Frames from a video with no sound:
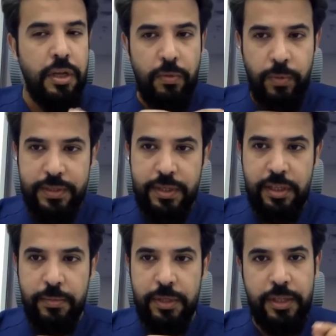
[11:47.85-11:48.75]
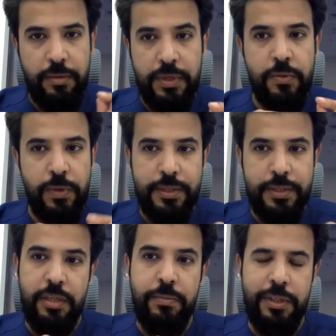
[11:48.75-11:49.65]
1 centimeter means 1
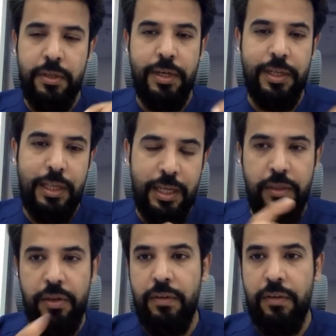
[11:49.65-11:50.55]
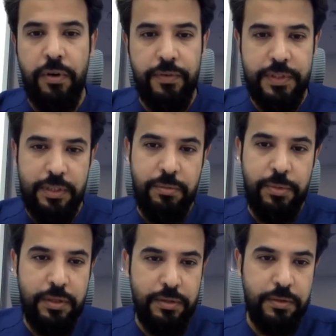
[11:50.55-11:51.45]
centimeter, not like 3-4
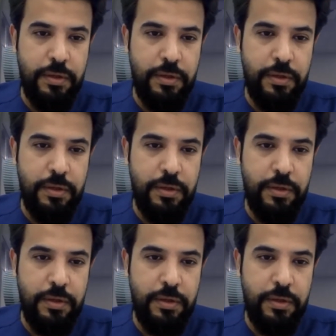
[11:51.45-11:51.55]
centimeters.